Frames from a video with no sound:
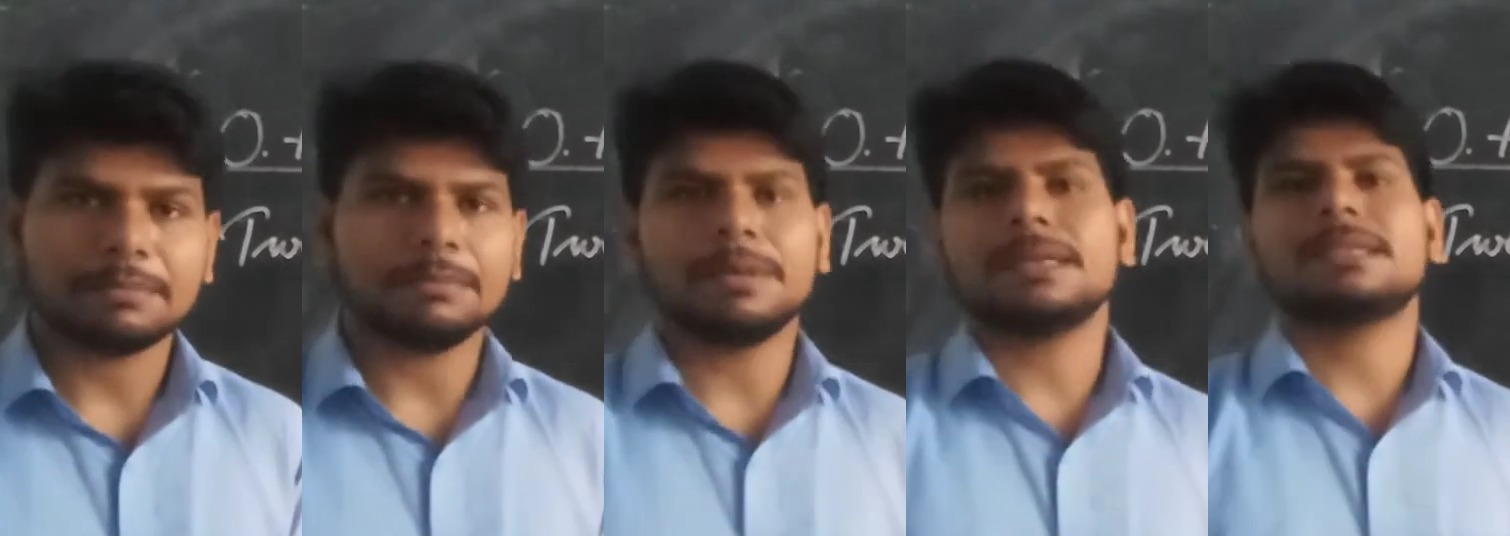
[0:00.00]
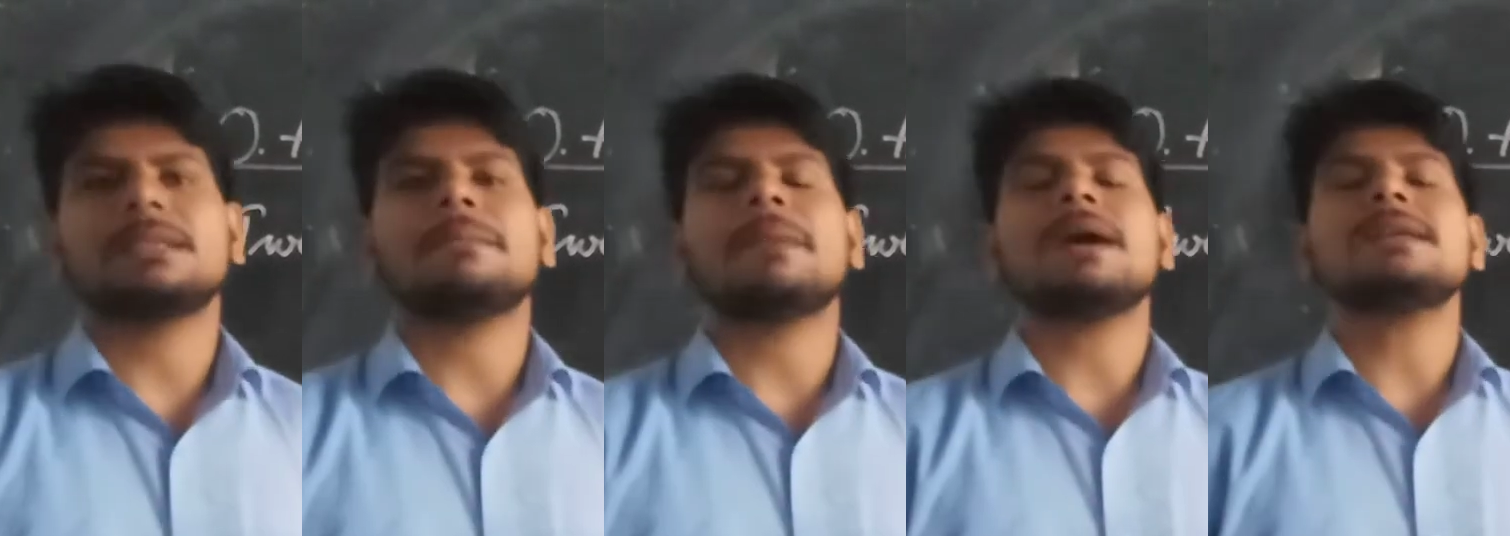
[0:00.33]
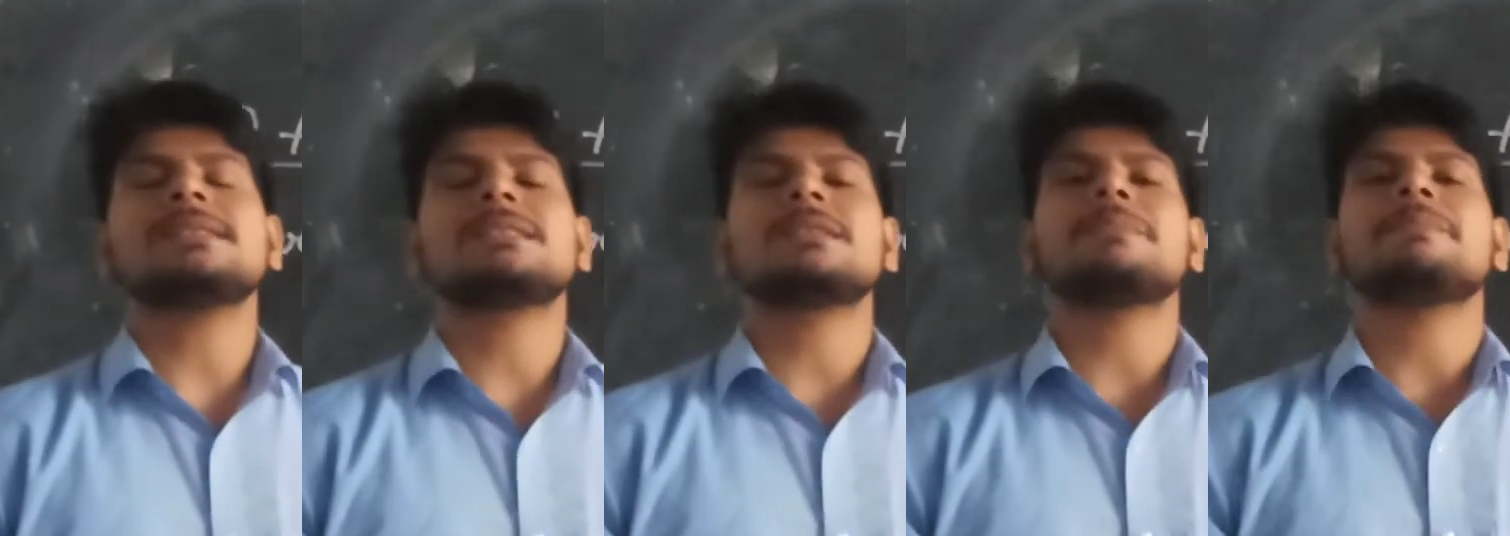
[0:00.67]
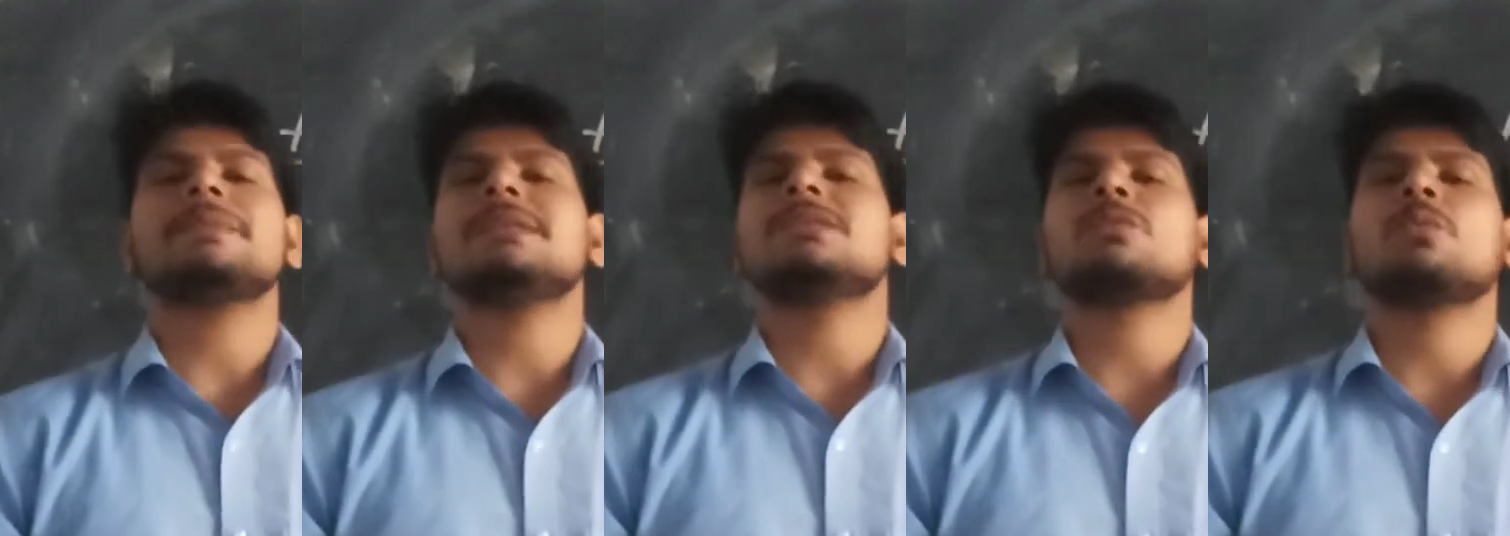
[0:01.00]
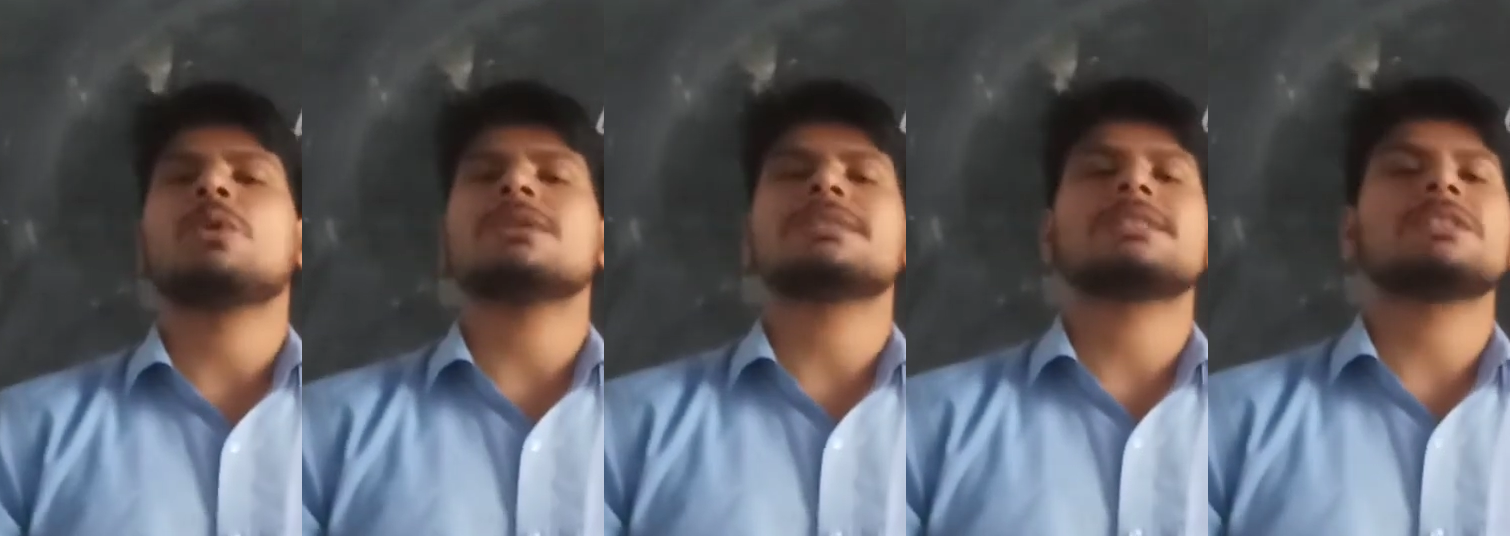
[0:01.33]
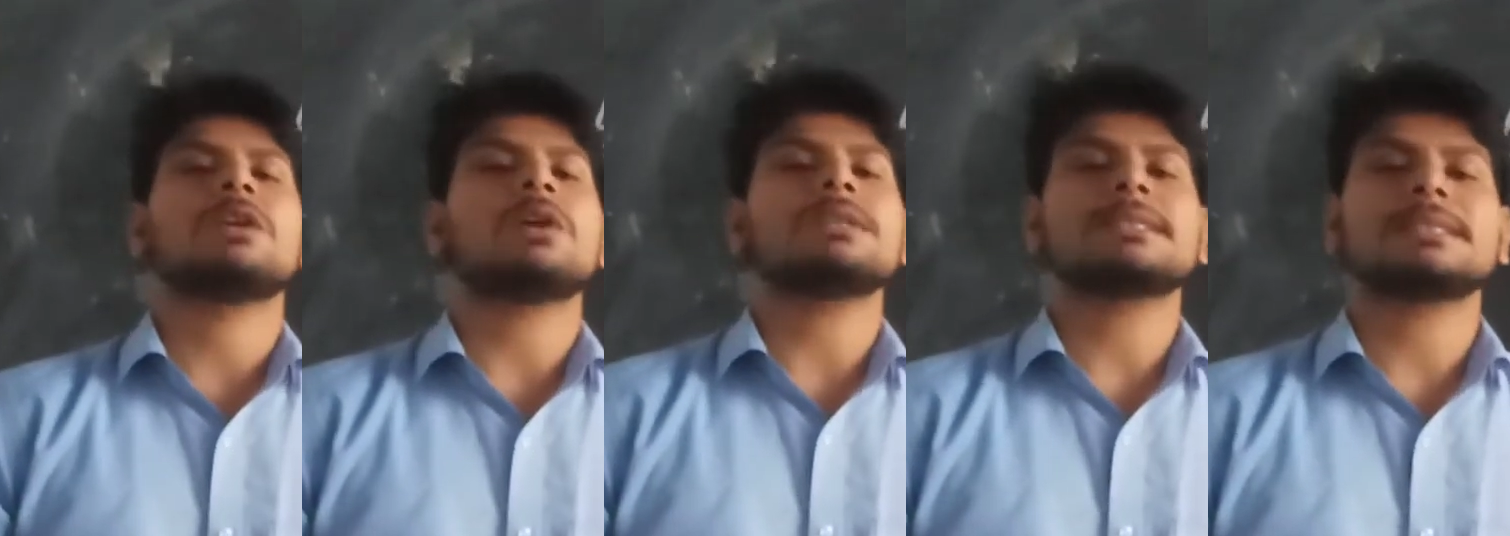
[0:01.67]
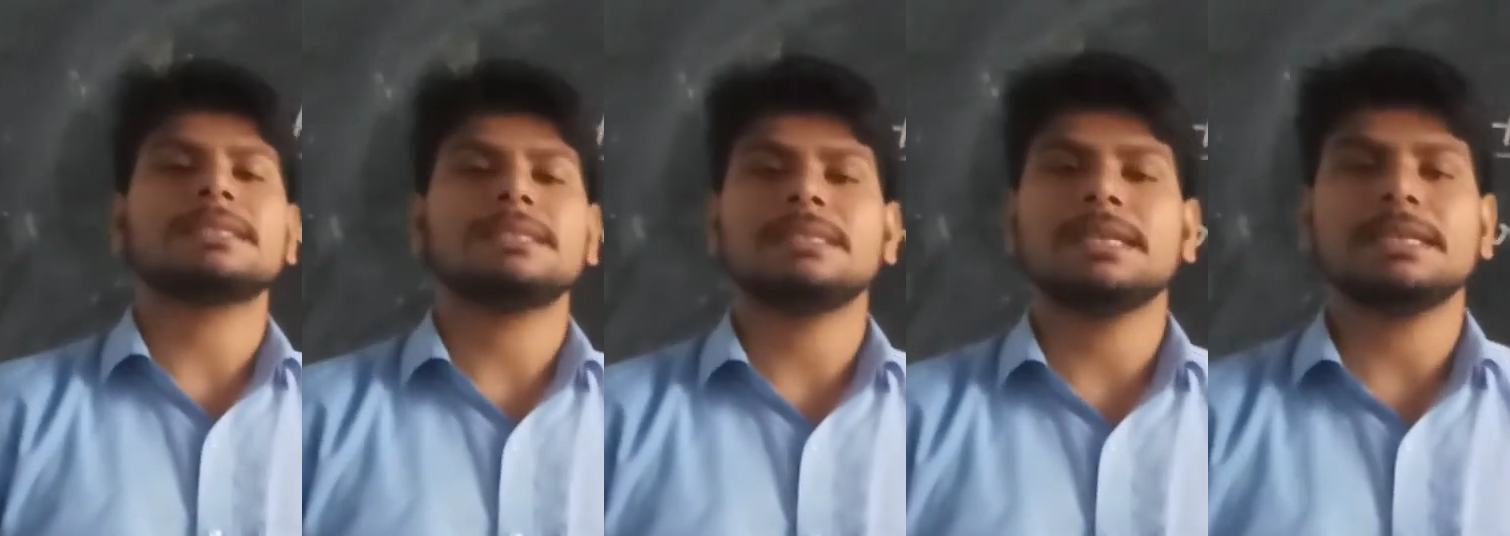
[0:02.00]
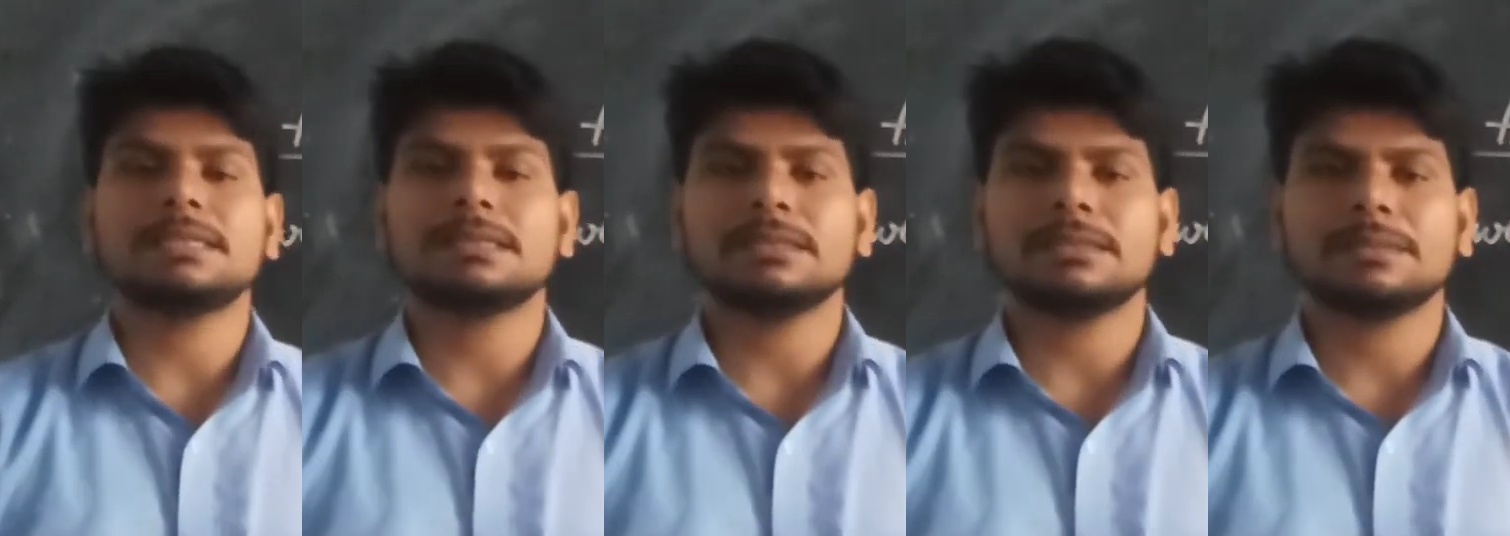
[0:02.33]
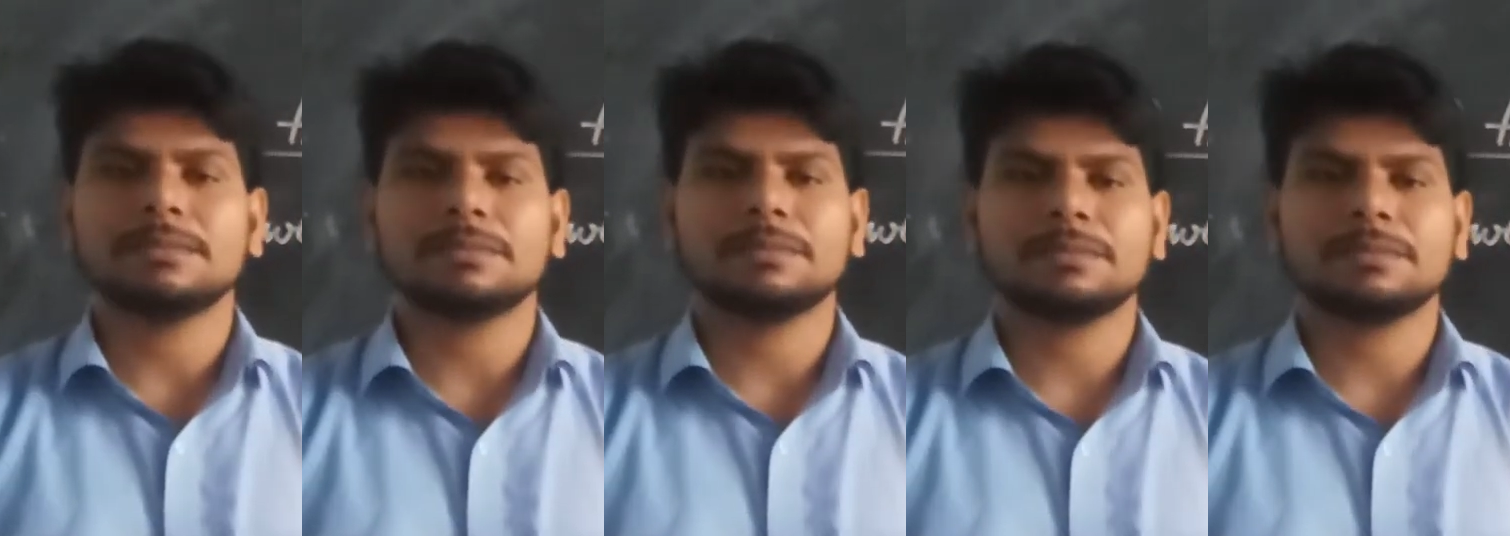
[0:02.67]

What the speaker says: but the masterpiece was not created.